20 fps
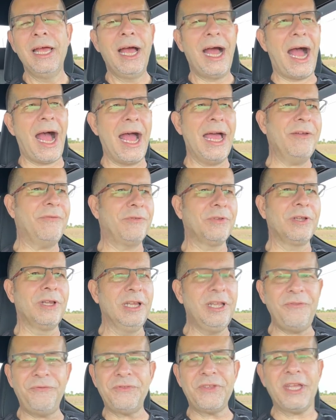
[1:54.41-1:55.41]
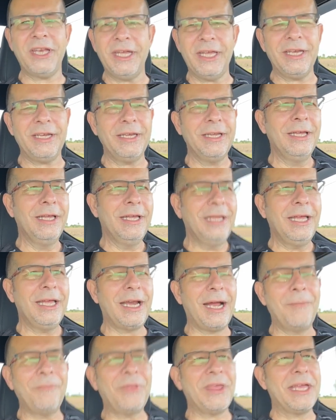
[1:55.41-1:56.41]
I've lifted it. And
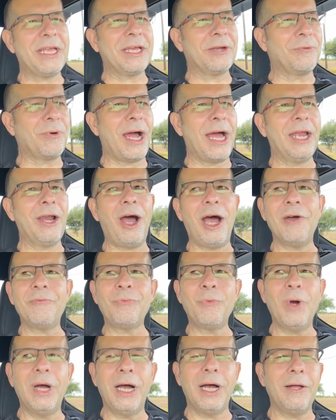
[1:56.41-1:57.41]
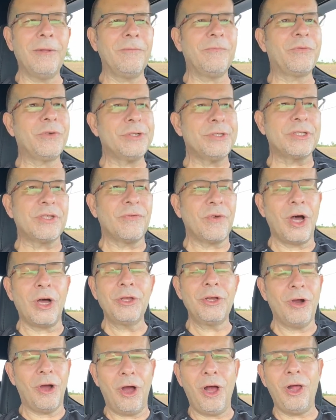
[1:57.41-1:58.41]
I'm thinking right off, well, first of all,
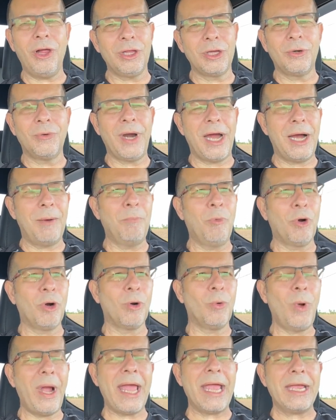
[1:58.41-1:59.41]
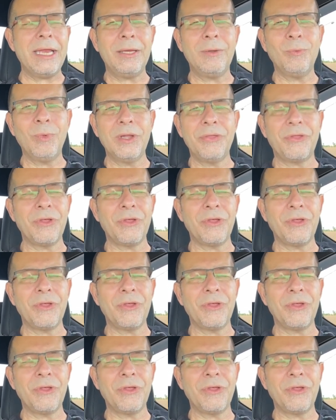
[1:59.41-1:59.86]
you're hauling around more weight with